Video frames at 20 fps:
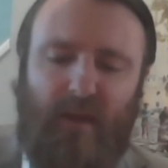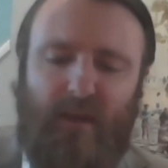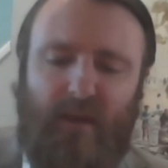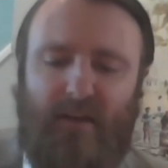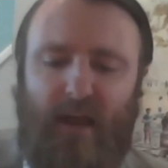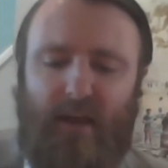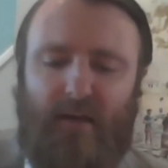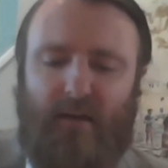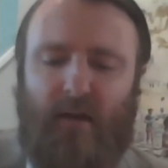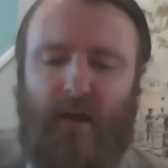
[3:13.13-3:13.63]

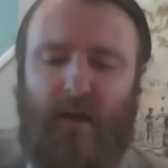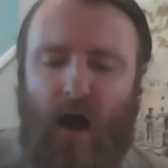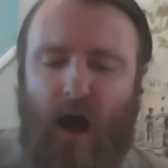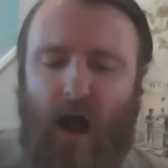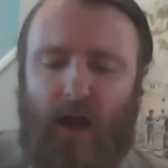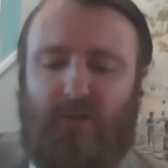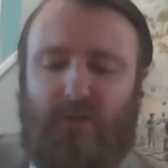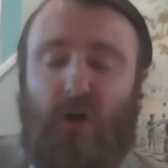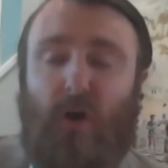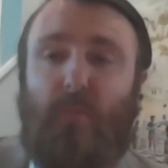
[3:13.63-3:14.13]
In
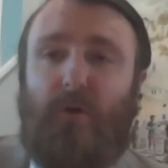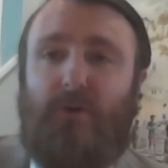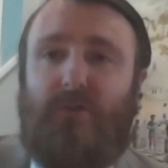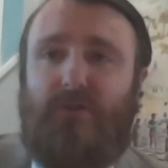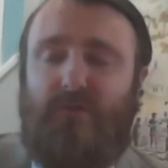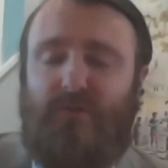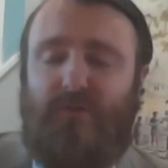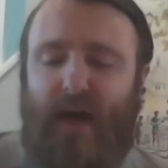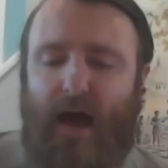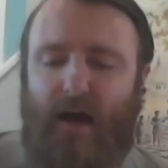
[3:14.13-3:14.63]
October
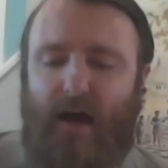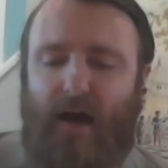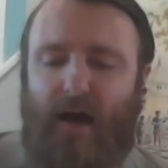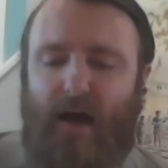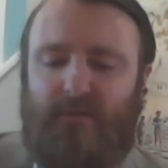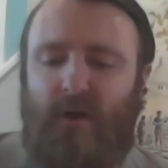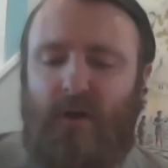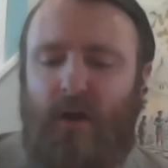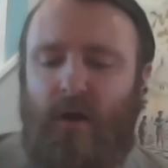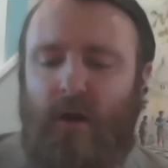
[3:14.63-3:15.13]

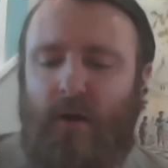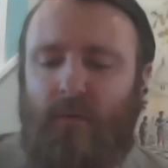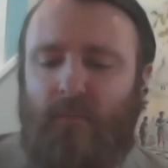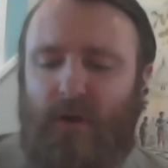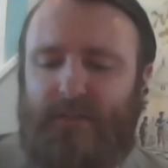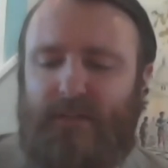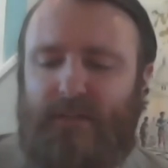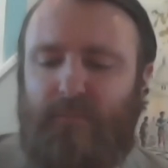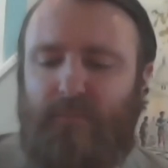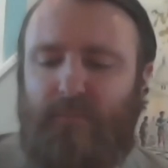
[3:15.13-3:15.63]
2000,
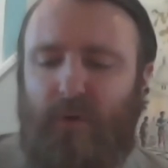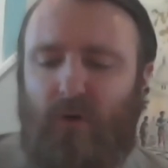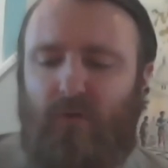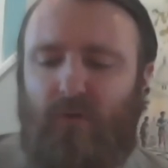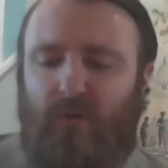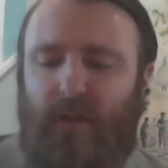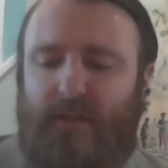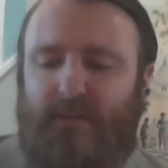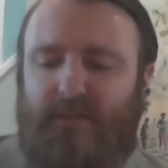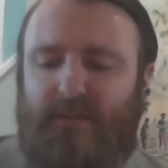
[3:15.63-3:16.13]
President Bill
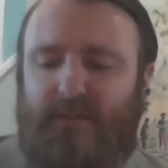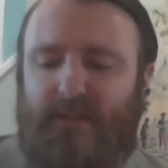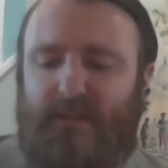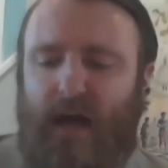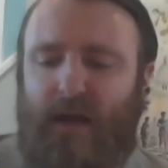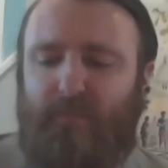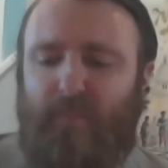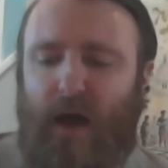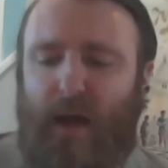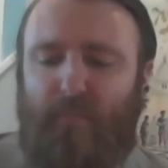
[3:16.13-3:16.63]
Clinton
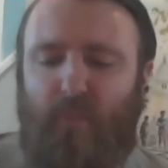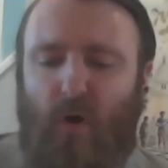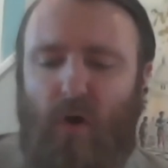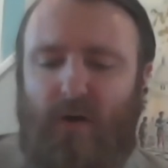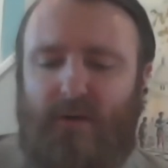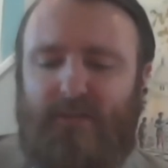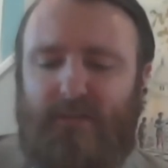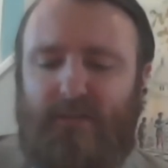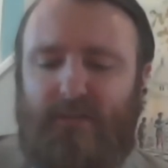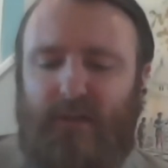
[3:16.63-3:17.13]
signed
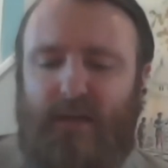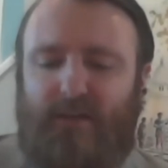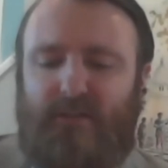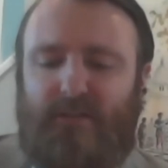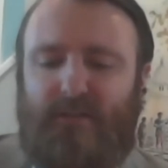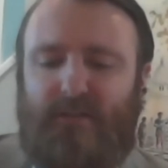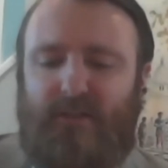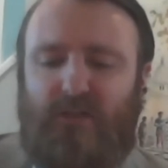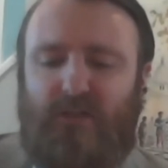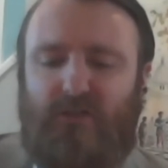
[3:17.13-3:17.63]
bipartisan
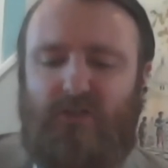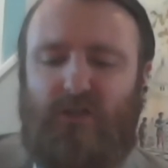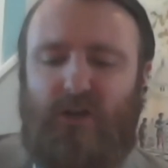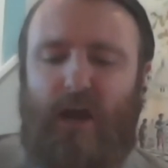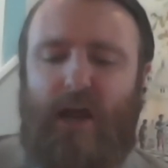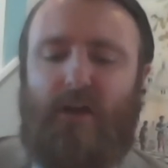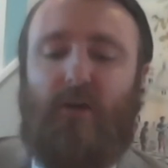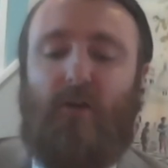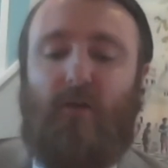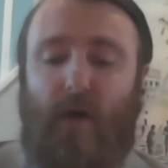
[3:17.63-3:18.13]
legislation
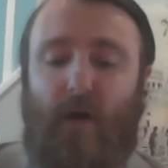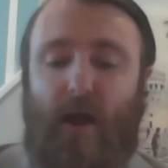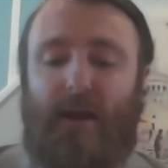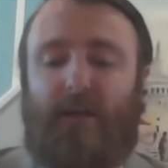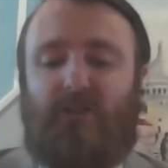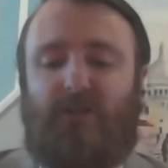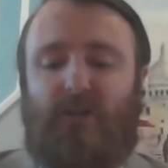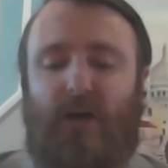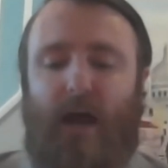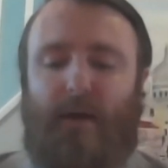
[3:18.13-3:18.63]

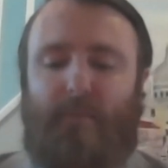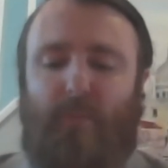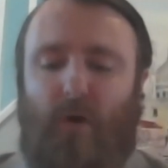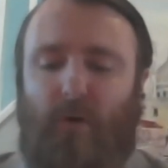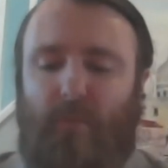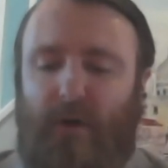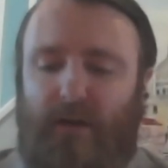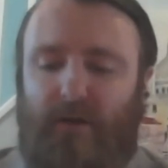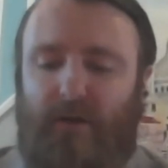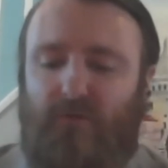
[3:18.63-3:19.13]
granting China
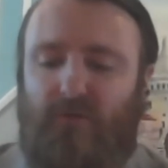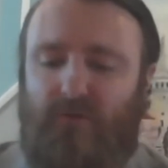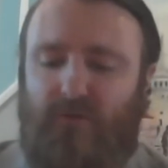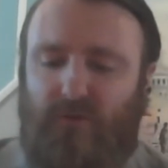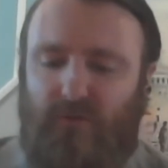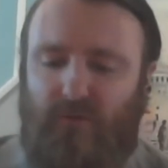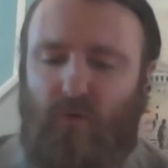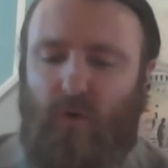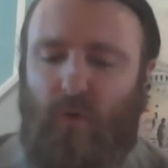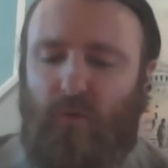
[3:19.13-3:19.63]
permanent
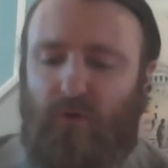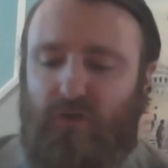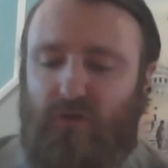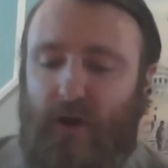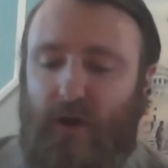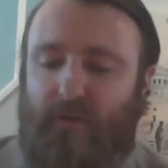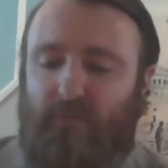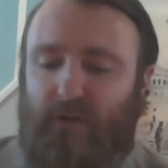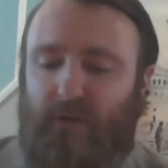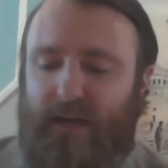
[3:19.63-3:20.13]
normal
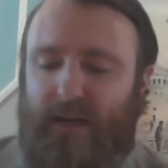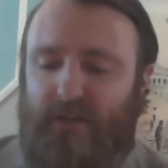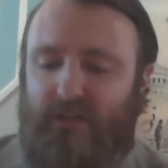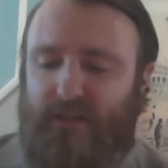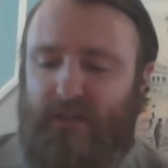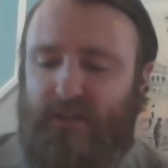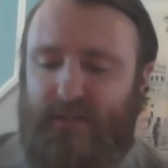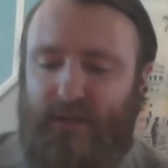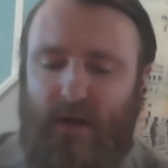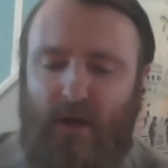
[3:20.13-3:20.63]
trade
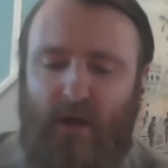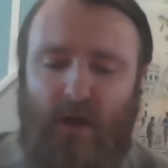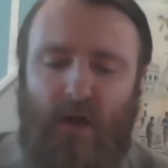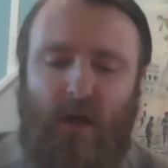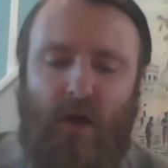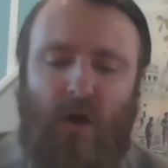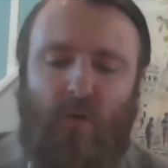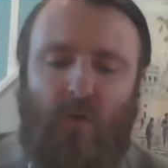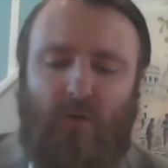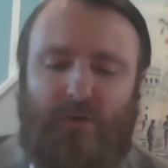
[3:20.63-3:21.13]
relations,
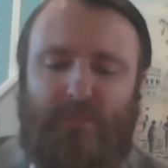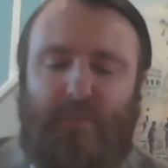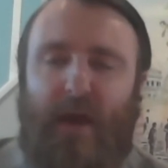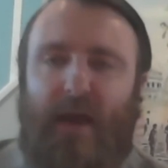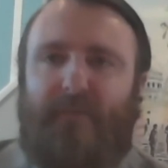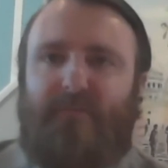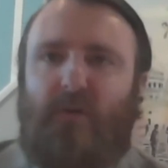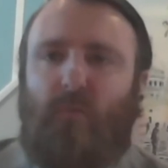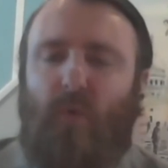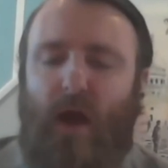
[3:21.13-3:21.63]
which
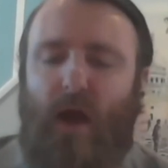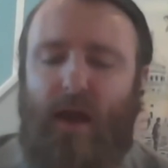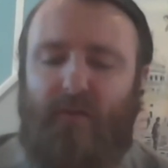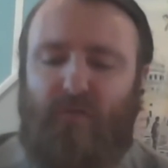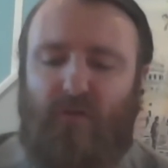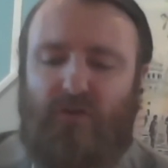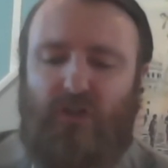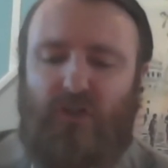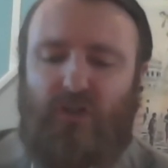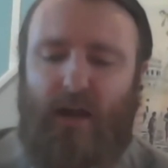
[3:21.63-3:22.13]
paved the way
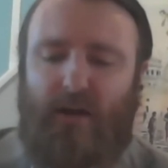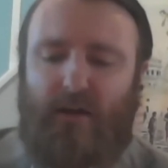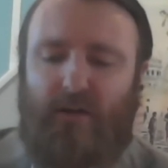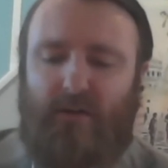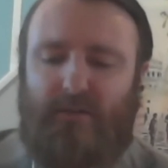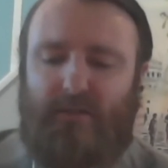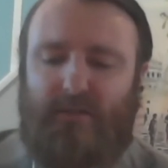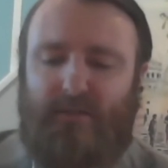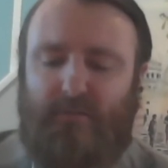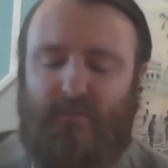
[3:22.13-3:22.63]
for
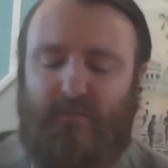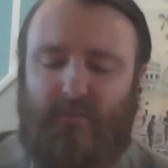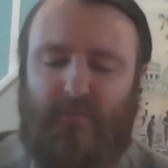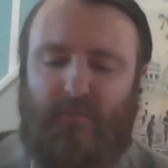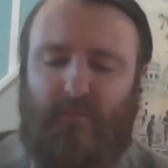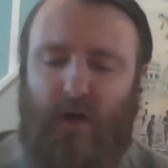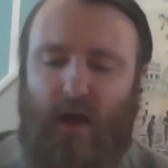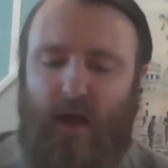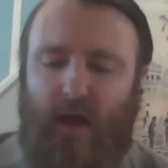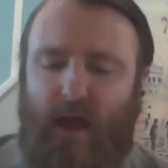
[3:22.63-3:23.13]
China's
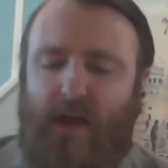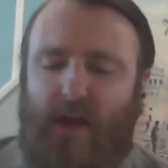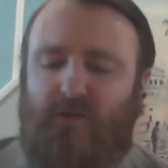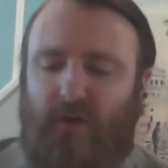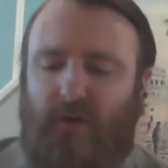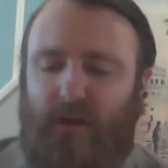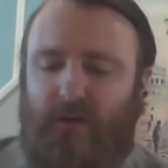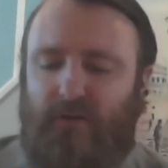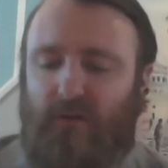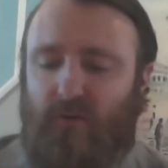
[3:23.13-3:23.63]

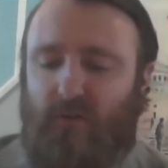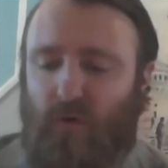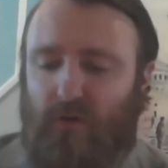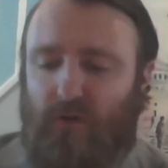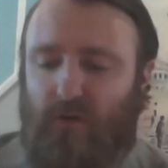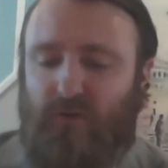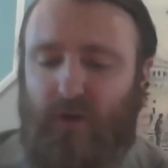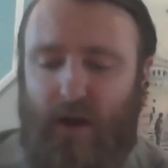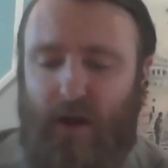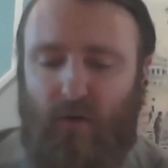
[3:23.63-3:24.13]
entry into the
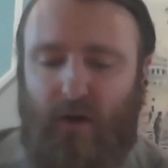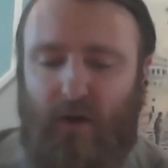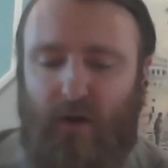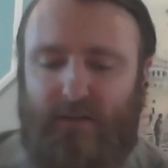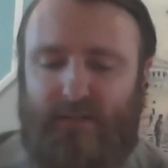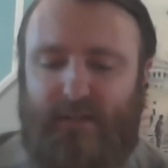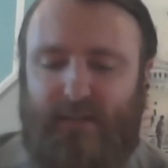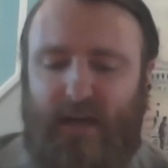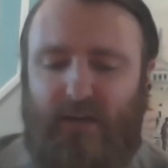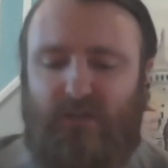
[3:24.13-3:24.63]
World Trade
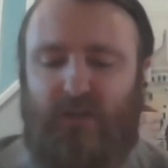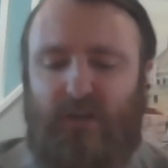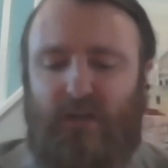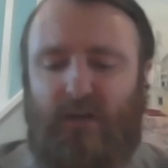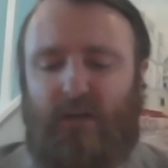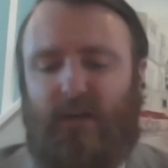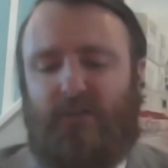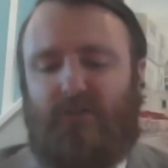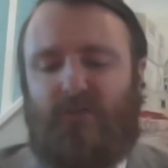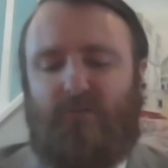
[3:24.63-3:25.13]

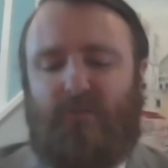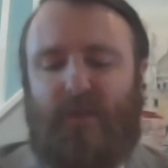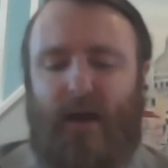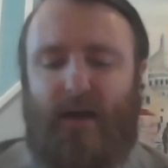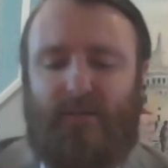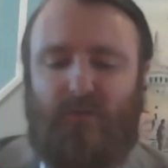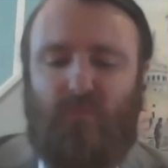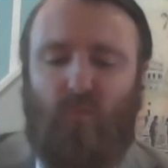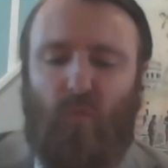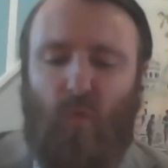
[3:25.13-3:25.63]
Organization in
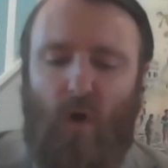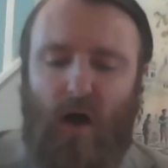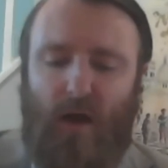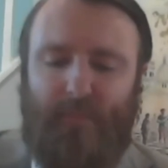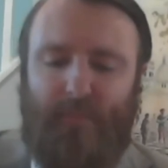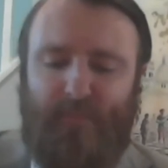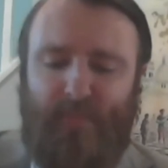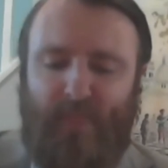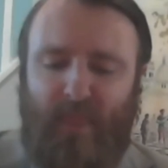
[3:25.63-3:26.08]
2001.